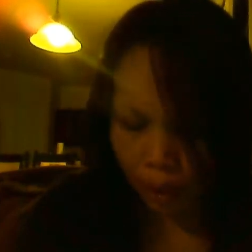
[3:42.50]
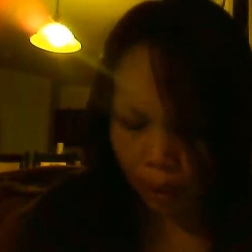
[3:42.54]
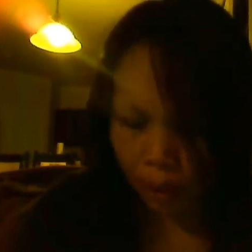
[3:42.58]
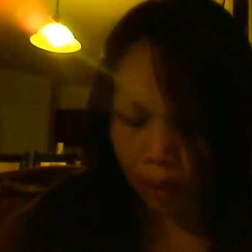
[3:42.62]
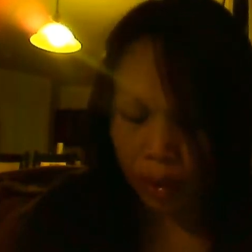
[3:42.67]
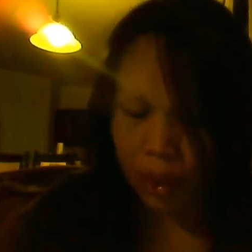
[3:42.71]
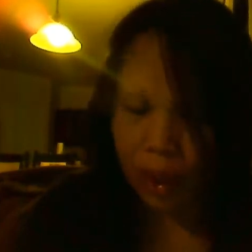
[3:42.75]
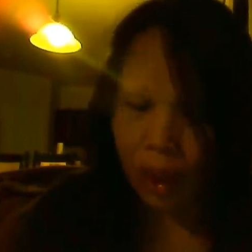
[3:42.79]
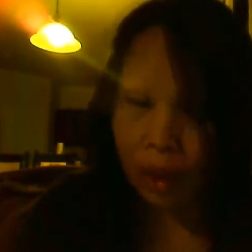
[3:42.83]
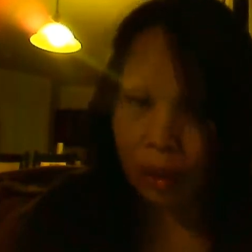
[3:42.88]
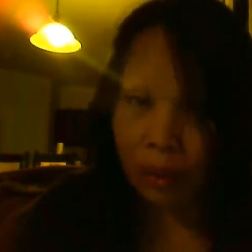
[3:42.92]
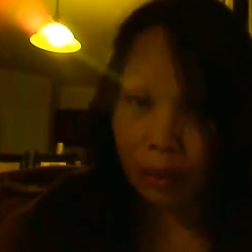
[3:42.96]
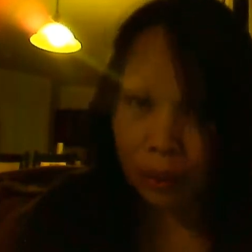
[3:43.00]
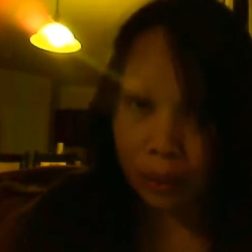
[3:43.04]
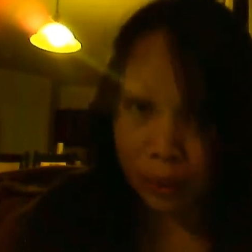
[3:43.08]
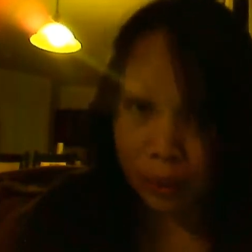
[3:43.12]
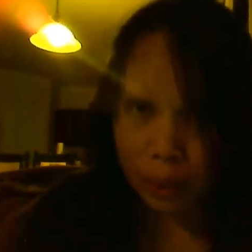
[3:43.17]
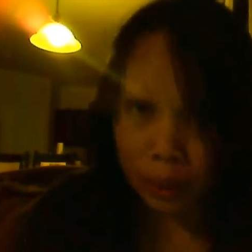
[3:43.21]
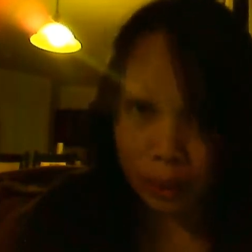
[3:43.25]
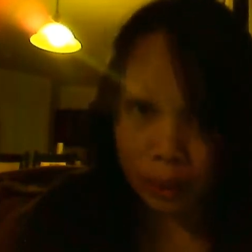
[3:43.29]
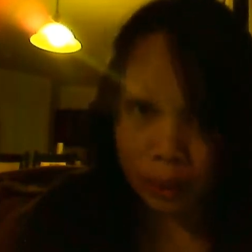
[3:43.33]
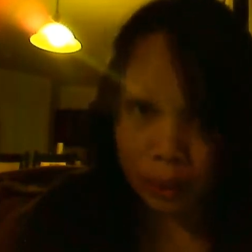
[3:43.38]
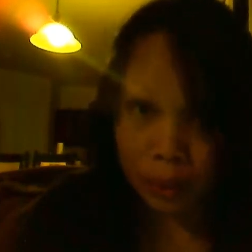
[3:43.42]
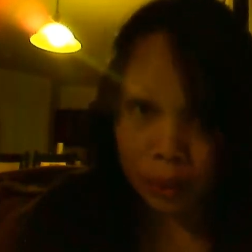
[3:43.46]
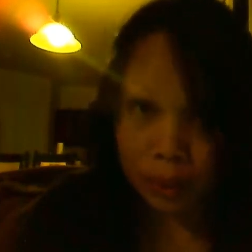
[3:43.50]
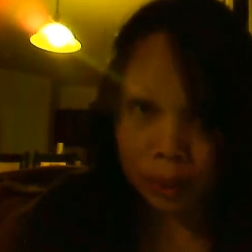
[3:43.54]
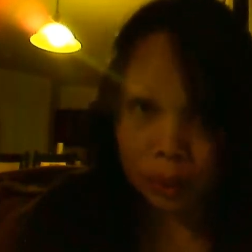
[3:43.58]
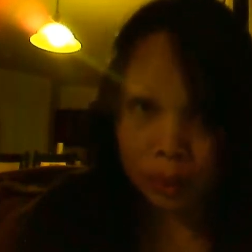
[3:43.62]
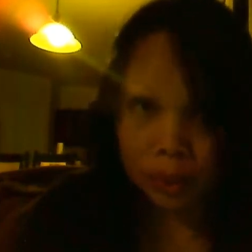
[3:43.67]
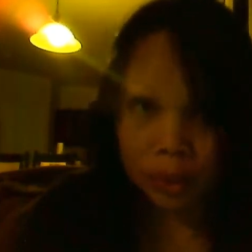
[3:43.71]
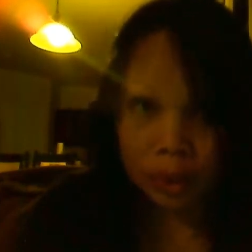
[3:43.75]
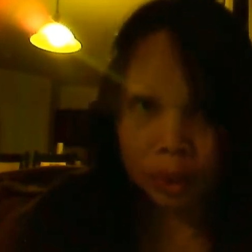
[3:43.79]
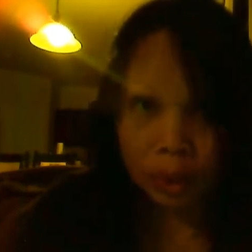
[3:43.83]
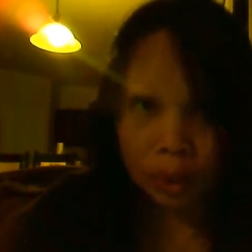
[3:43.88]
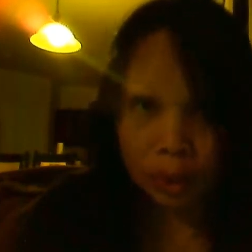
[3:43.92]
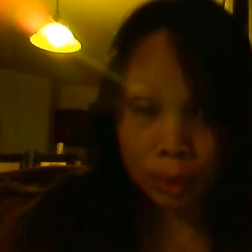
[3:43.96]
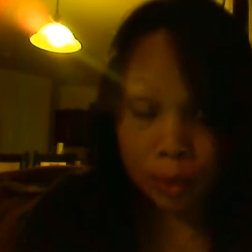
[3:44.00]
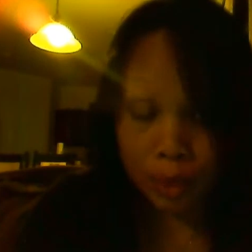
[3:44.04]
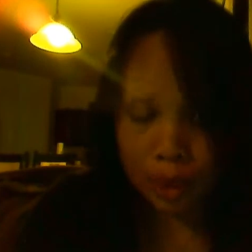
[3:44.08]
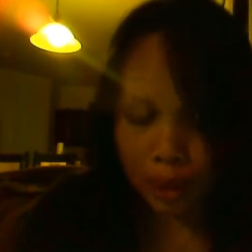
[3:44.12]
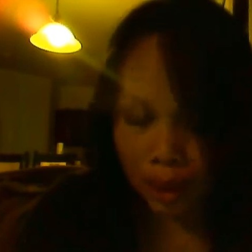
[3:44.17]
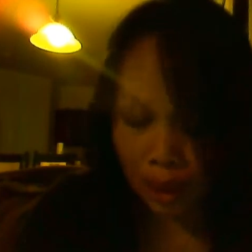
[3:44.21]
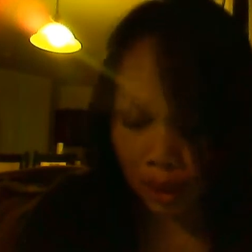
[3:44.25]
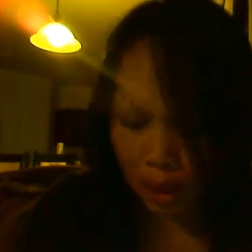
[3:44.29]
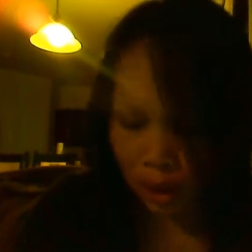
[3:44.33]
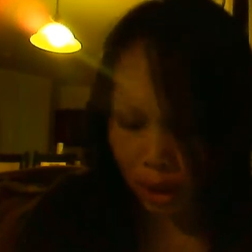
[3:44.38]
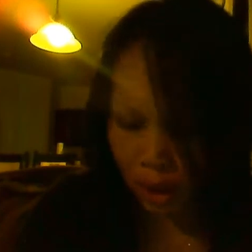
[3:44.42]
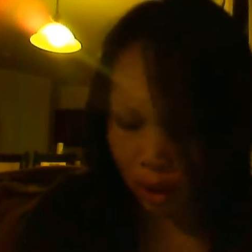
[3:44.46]
Without food, with no
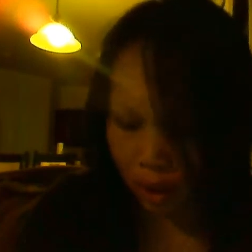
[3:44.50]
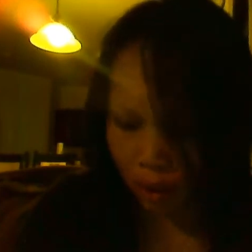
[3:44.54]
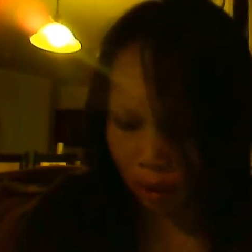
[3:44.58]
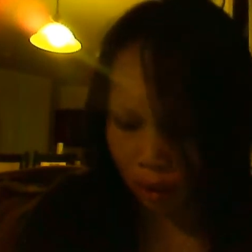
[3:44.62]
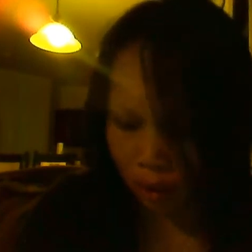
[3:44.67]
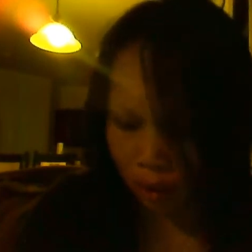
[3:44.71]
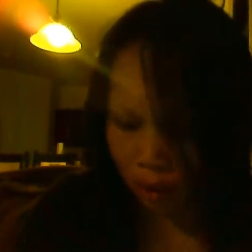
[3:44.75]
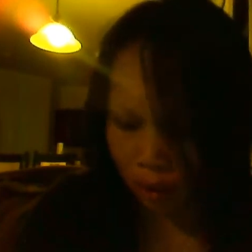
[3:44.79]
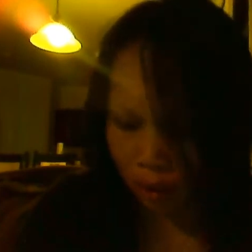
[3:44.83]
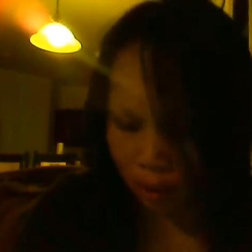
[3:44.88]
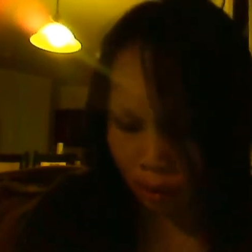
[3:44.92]
protection